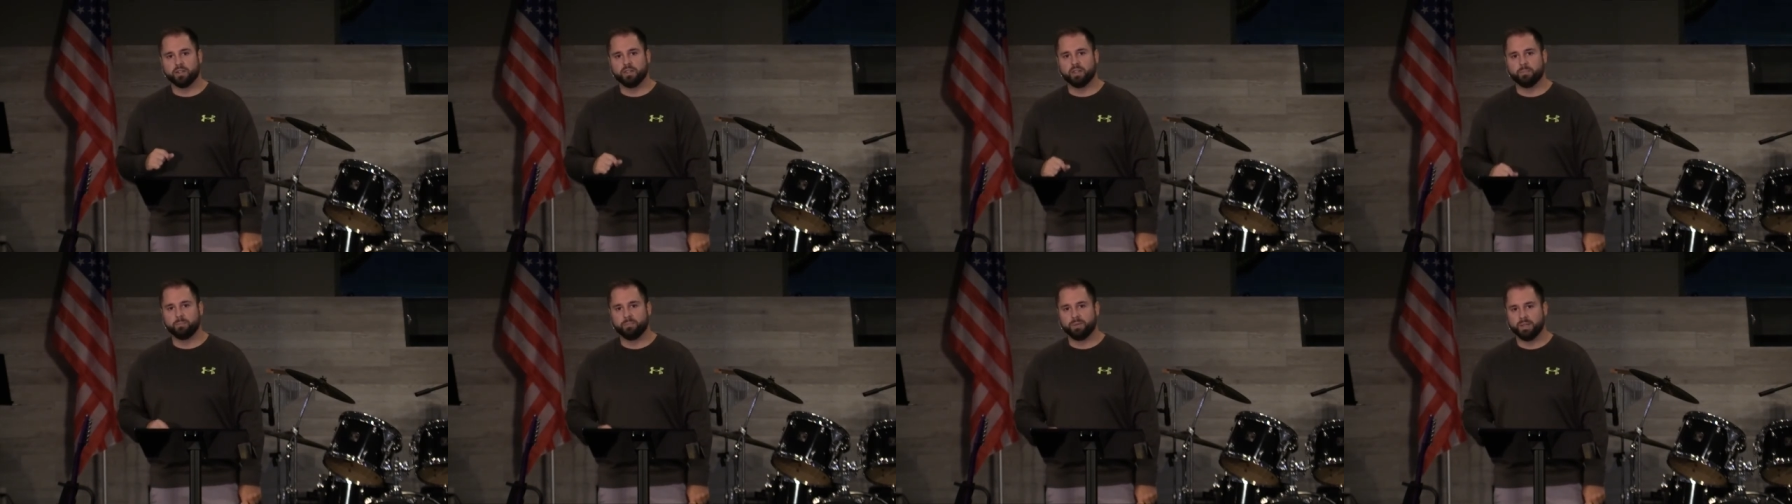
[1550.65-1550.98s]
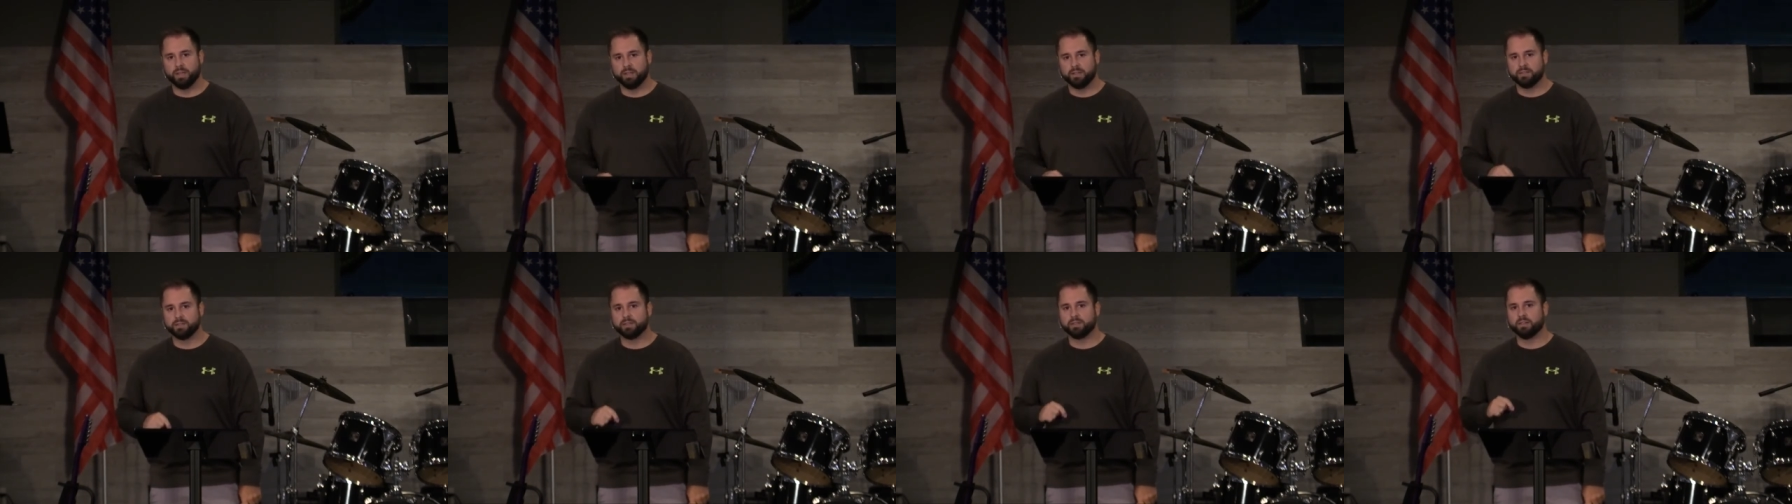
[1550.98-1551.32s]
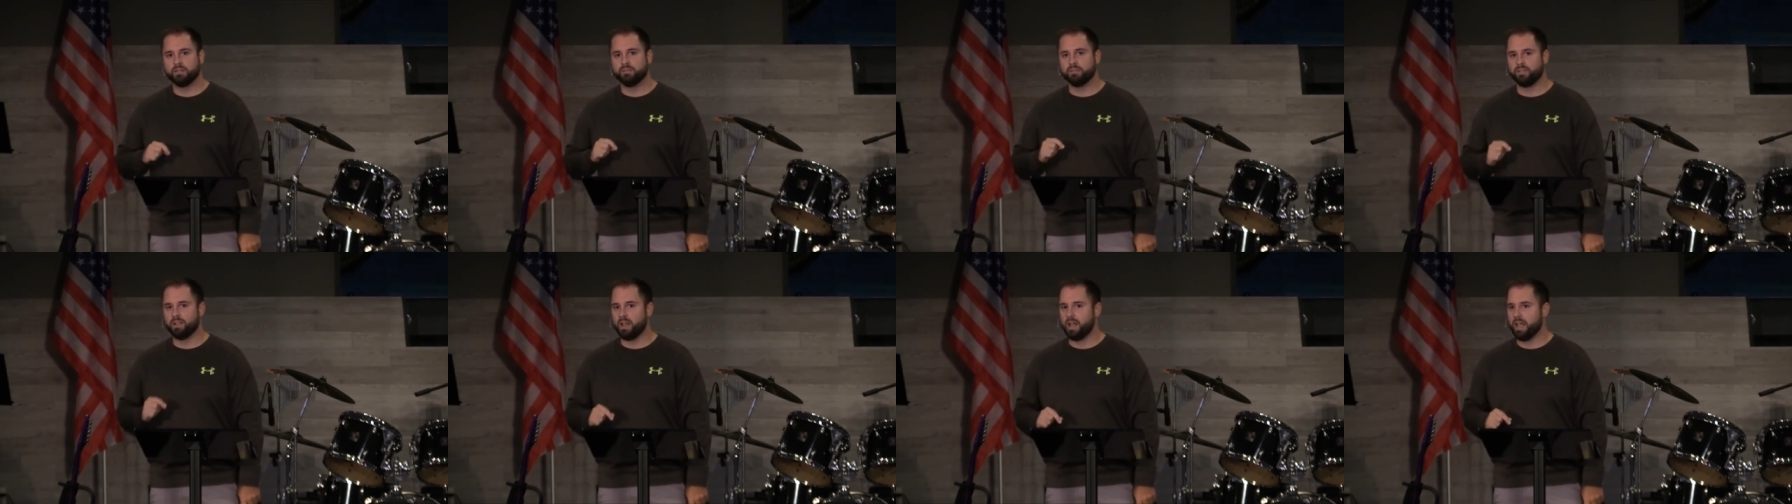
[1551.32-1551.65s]
in the pits
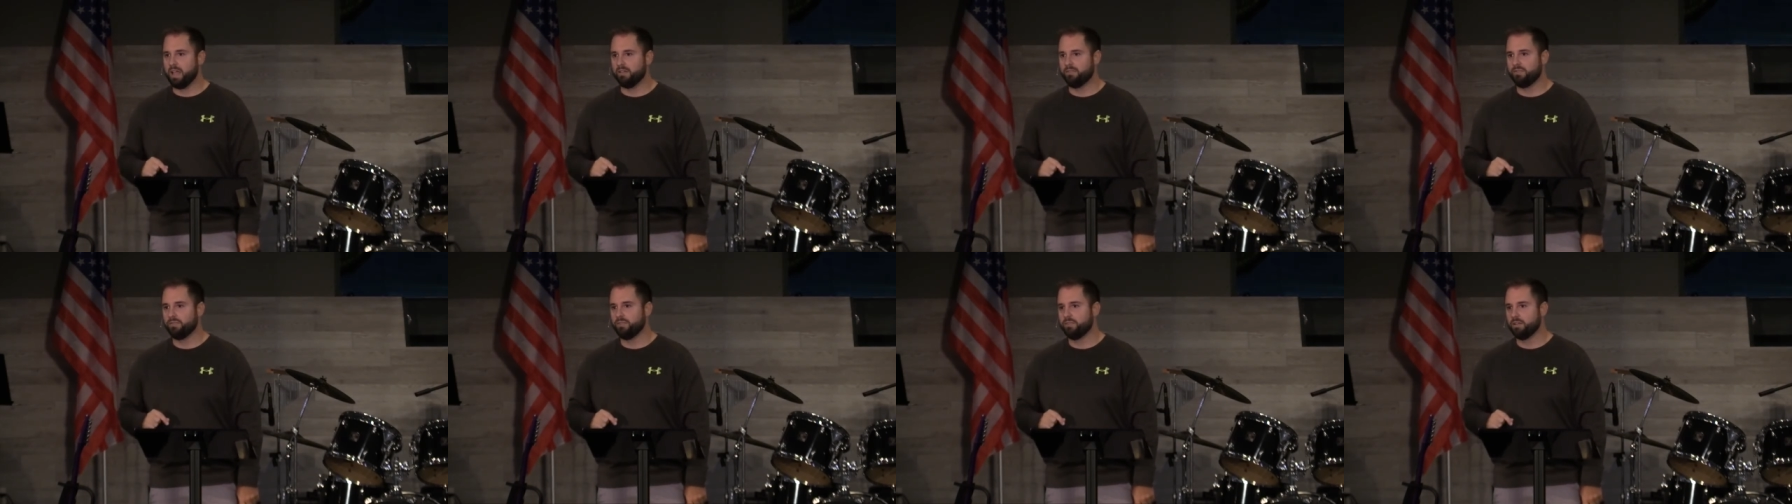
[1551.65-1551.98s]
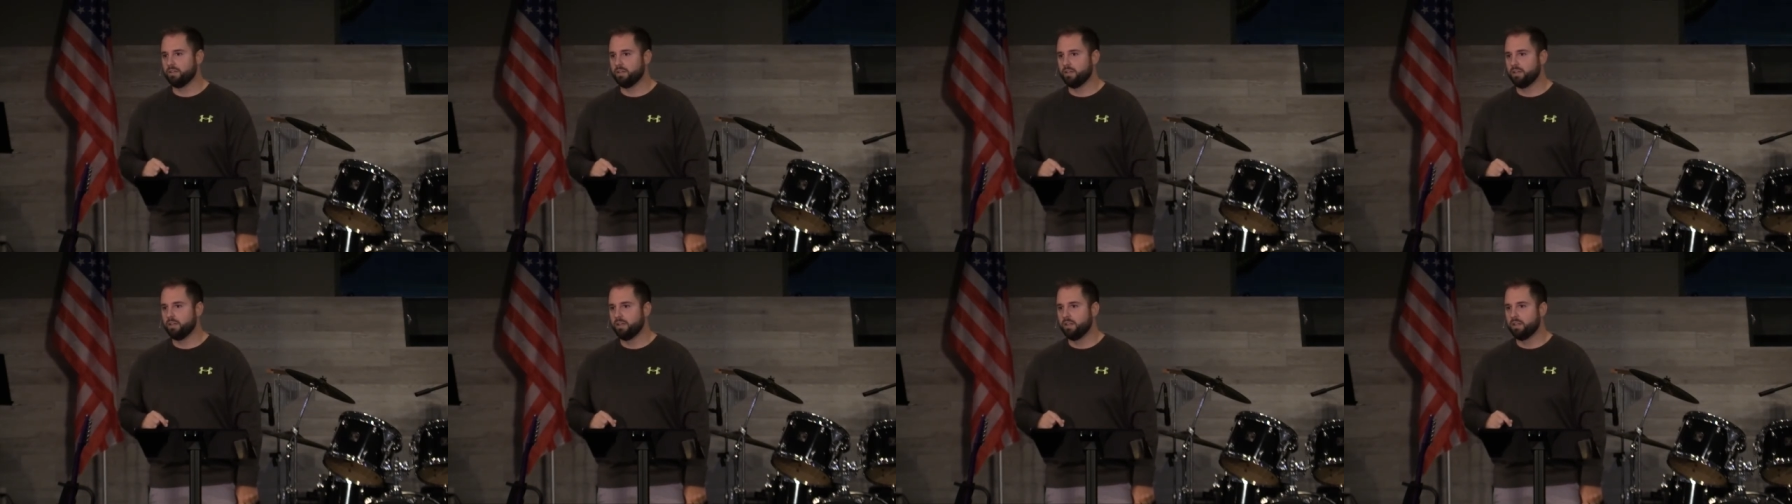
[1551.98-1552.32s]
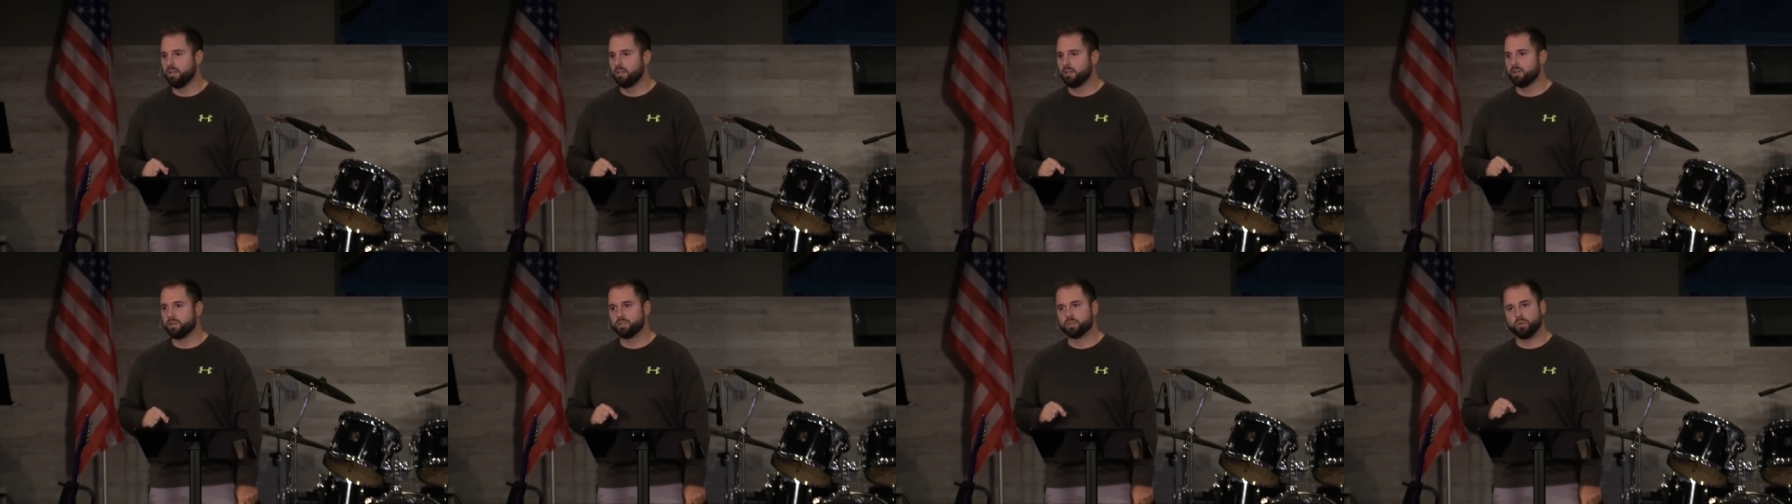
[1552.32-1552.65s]
of life,
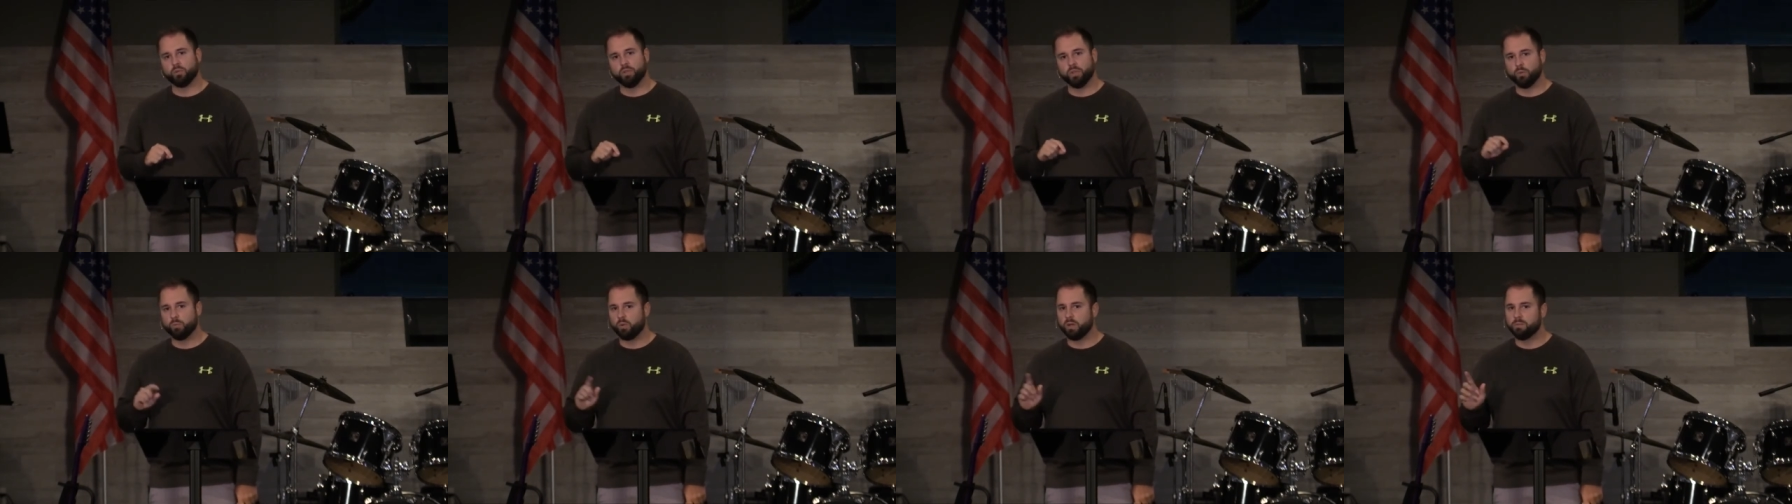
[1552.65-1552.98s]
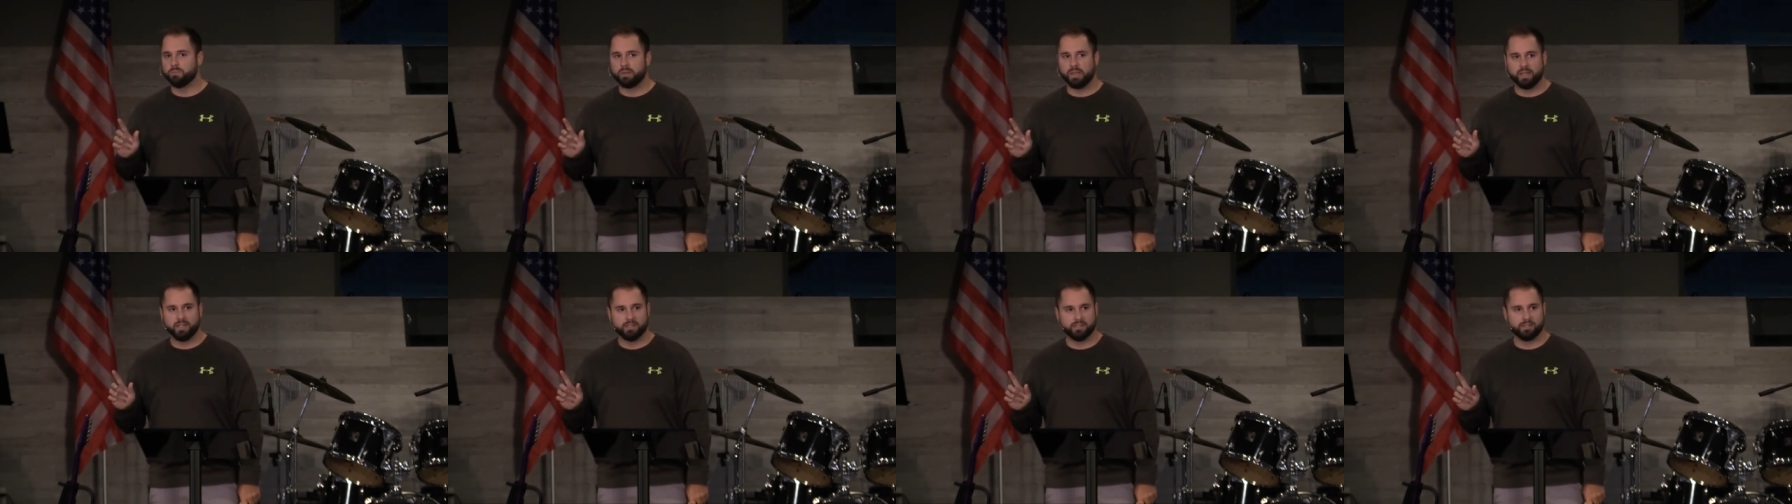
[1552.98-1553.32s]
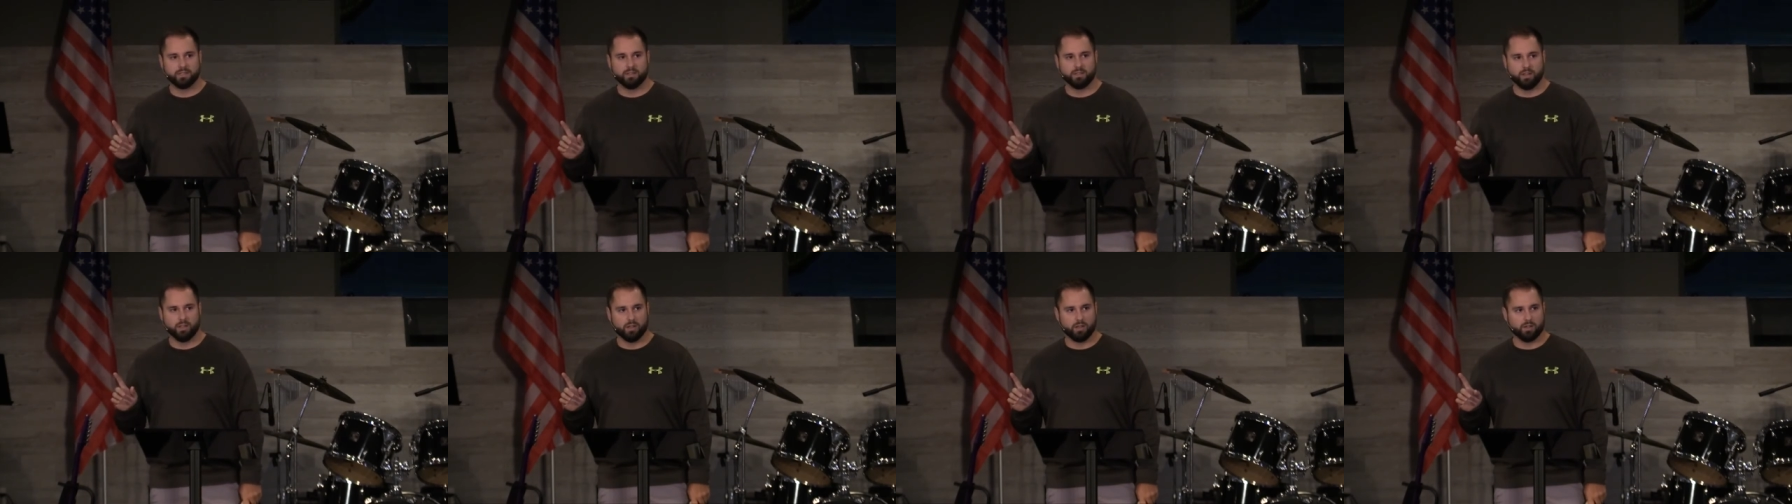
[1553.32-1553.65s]
there's only one place
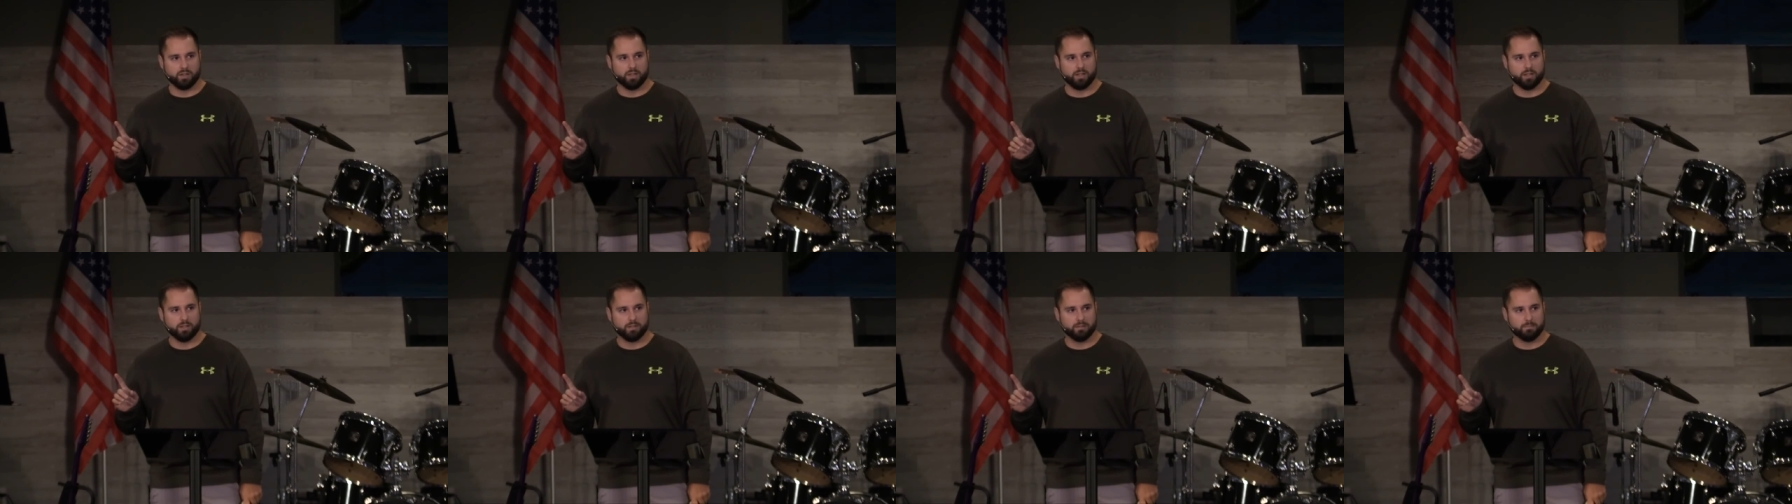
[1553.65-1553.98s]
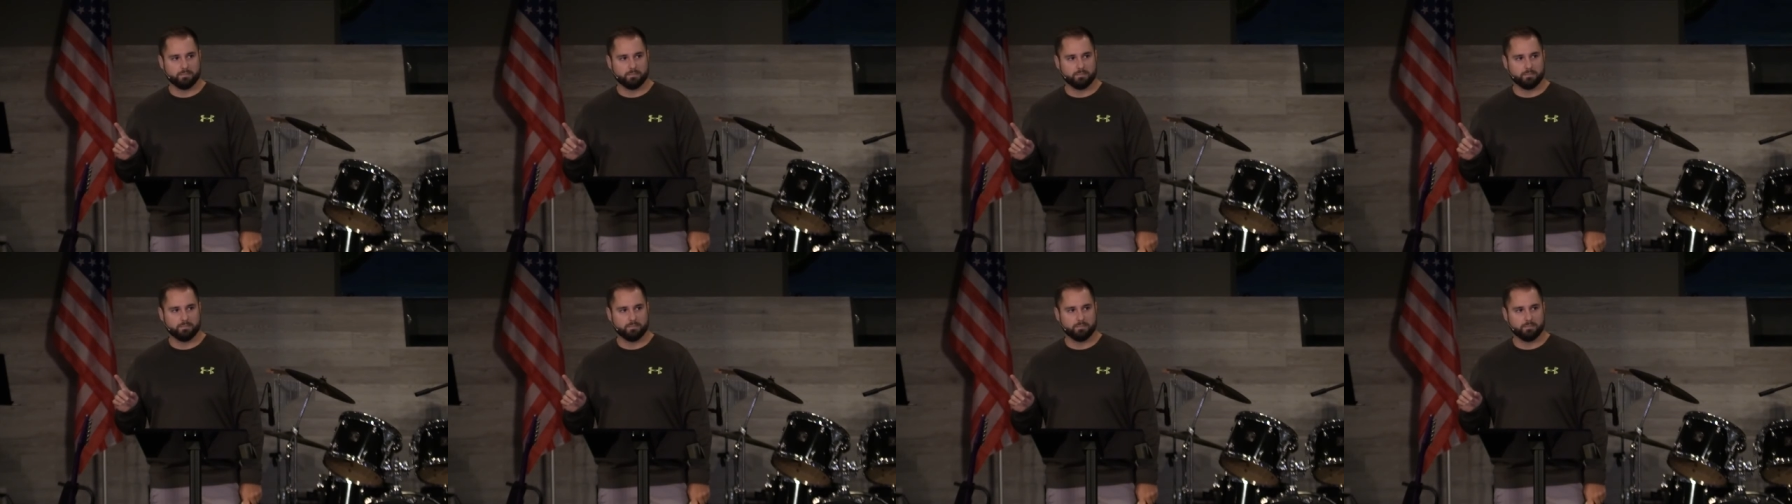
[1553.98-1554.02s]
to look.